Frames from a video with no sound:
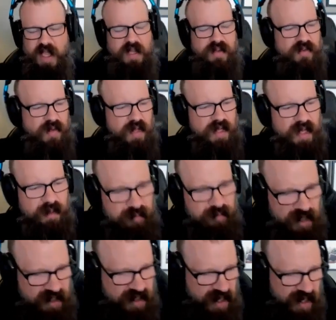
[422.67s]
And so I
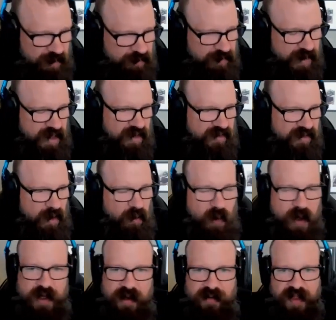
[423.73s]
bring that up because I
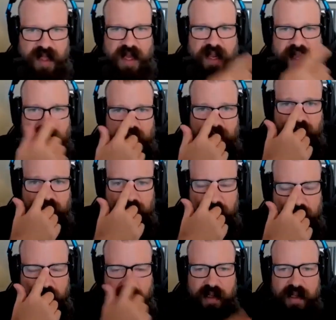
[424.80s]
wonder if that
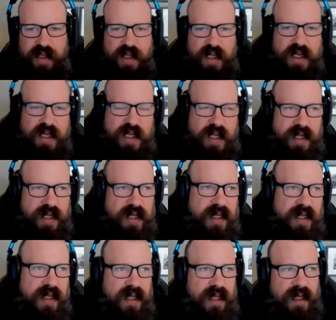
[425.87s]
has any
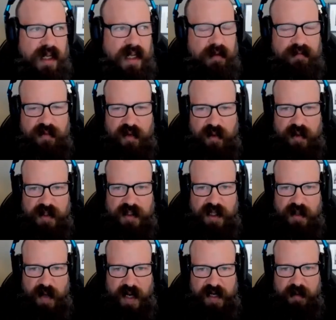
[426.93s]

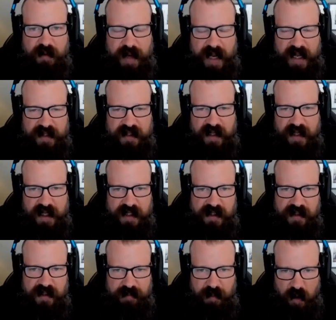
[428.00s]
influence on why capacity
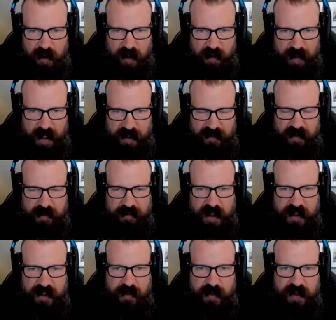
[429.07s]
isn't spoken about too
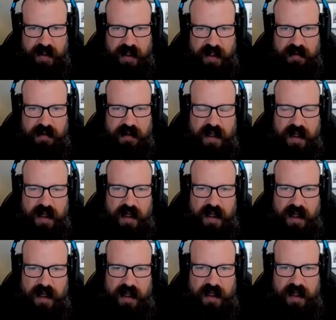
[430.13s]
much within
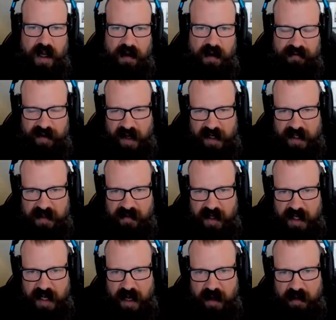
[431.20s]
the confines
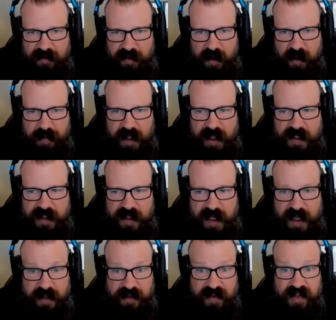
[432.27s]
of an accounting firm,
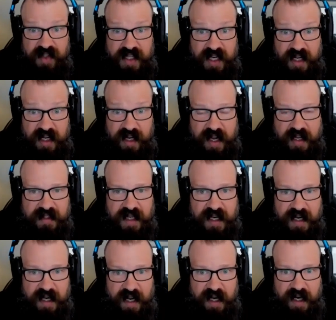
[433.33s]
because it's seen as
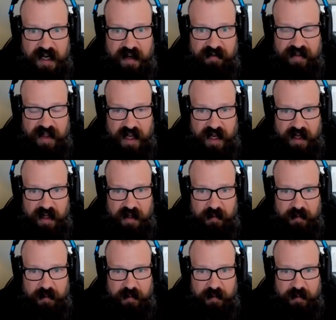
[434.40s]
a negative thing.